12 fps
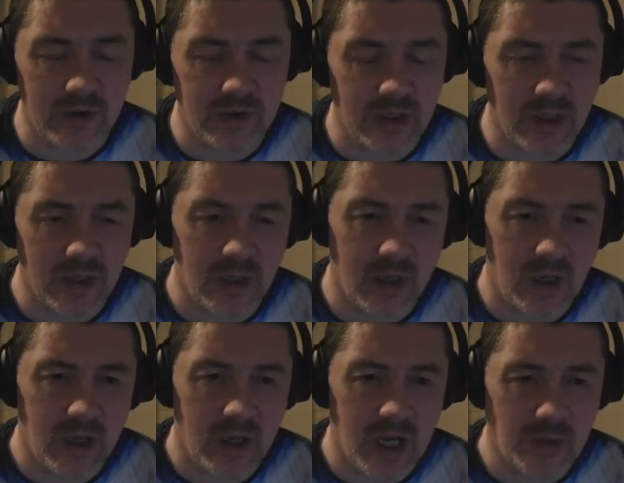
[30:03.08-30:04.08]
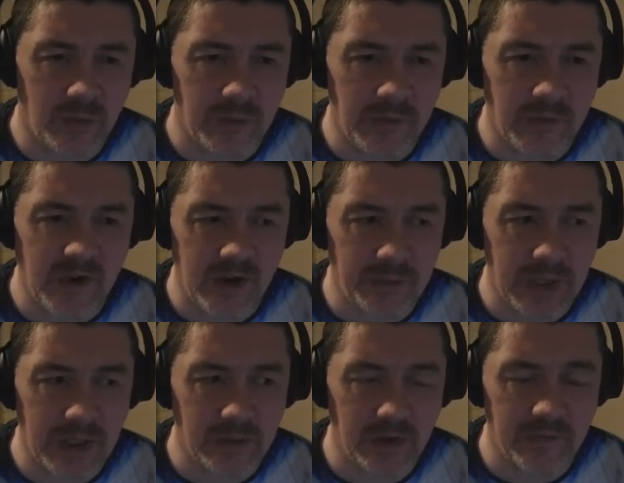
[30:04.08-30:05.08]
really. I would prefer to
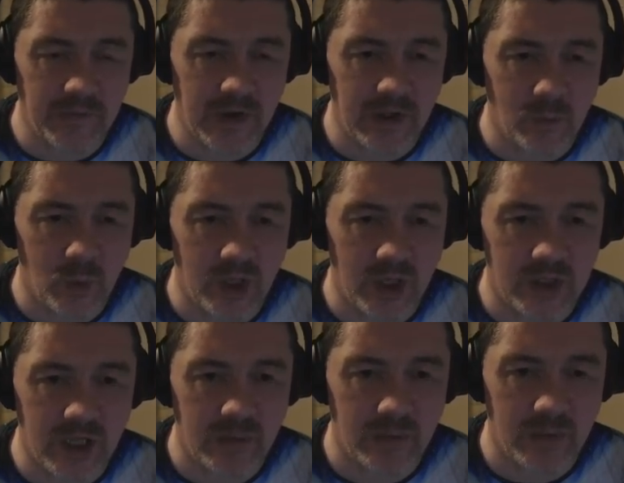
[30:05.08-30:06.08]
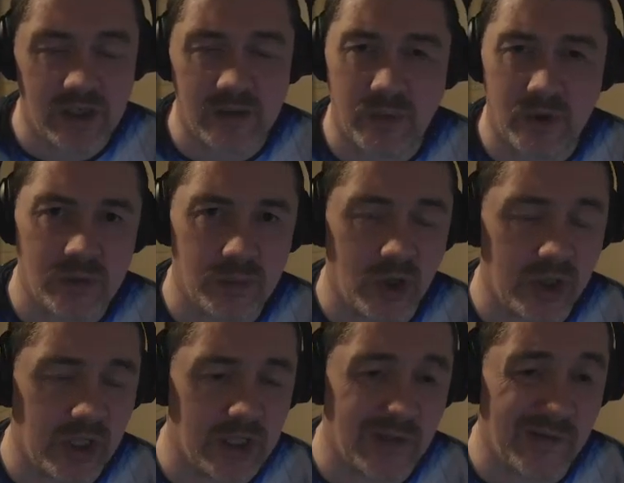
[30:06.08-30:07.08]
be able to fight them one at a time, but I suppose the
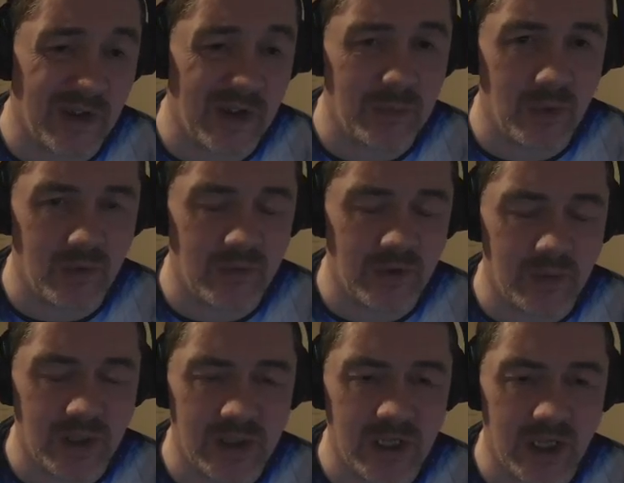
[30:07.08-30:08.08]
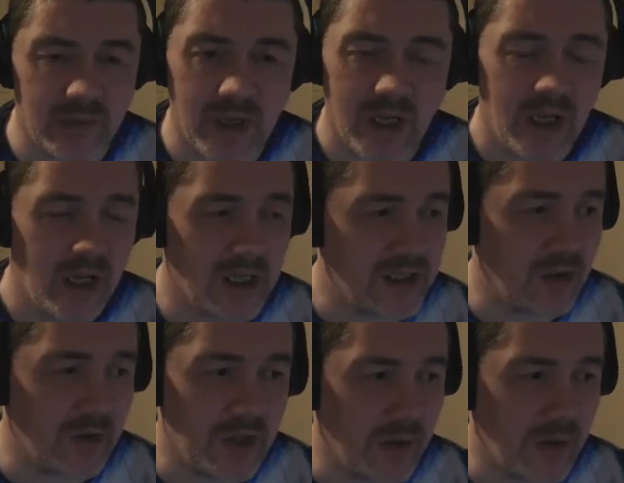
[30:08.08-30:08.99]
point is to fight both of them at a time. Still